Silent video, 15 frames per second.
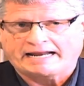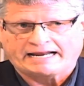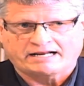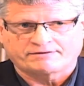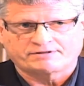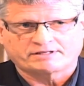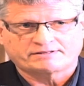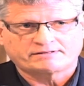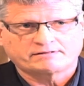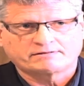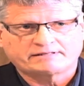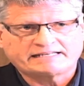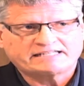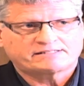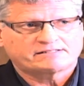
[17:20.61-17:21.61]
and
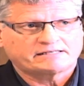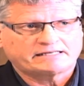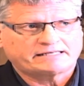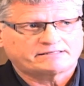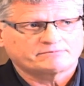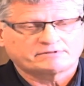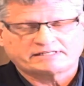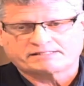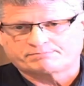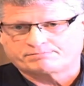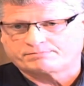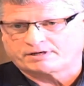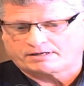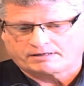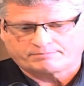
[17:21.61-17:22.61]
that these
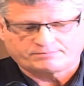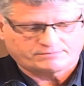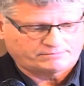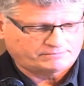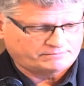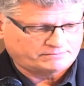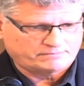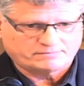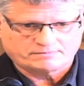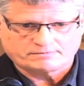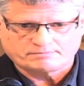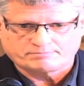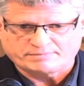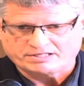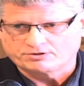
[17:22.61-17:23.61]

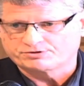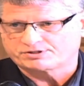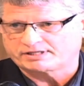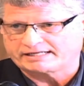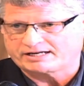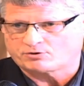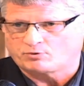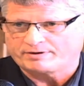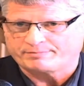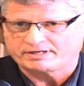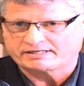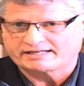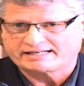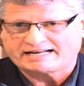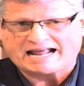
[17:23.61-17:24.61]
mills, the
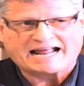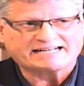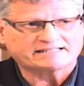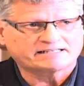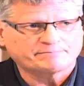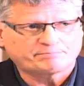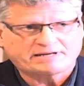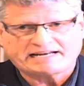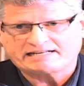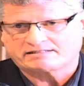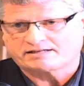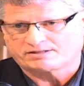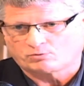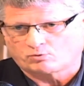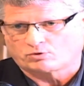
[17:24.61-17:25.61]
equipment, cannot
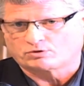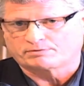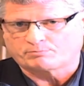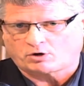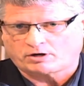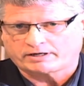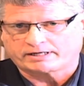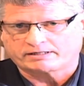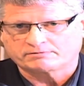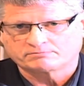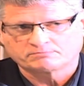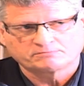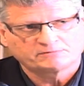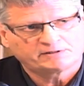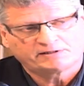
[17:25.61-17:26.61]
compete on the world market.
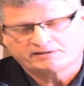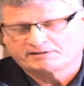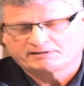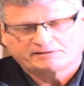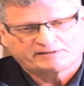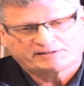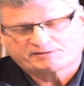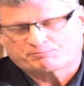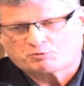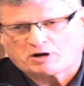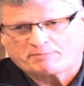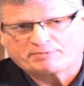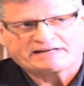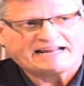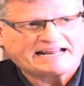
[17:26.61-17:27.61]
It's
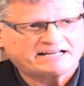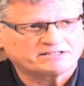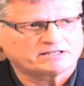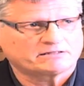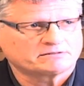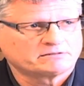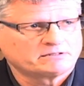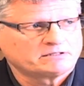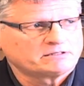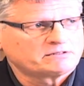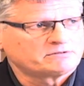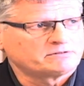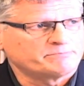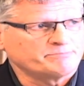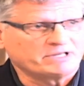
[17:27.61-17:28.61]
propaganda.
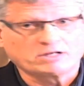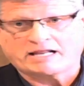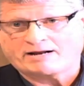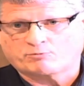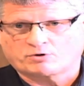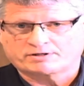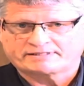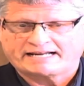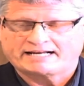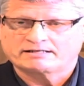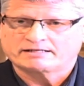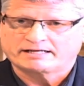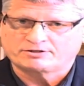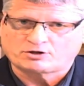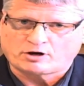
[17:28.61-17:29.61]
The mill I worked
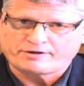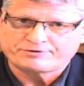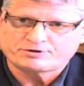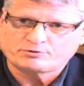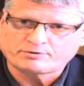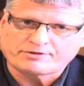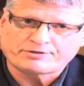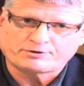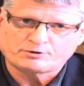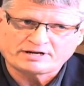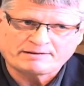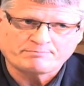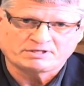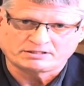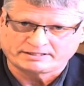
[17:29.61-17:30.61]
at had gone through a
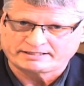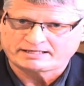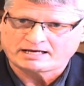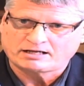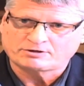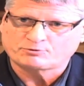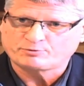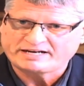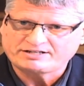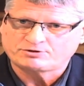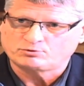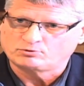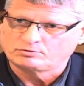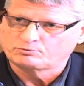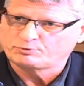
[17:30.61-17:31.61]
$30 million
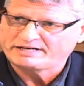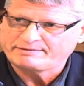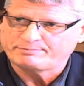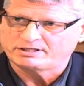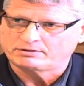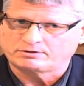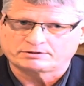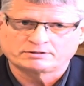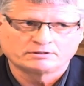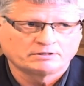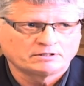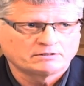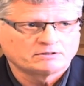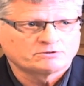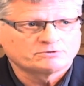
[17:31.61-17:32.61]
retool, rebuild,
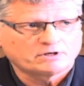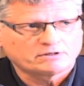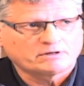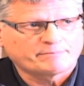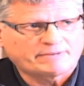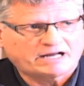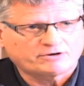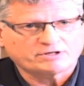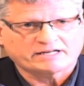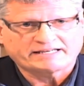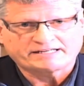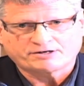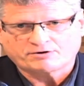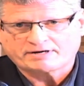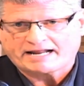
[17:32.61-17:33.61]
about a
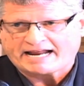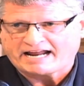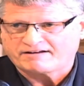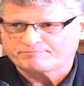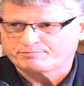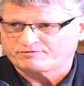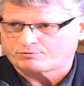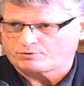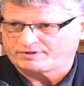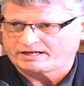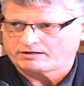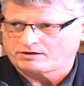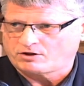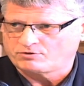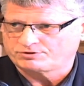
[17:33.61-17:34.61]
year and a half before
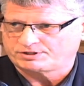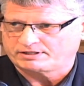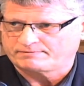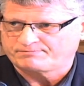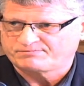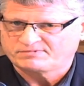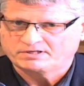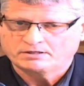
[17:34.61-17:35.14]
they close it.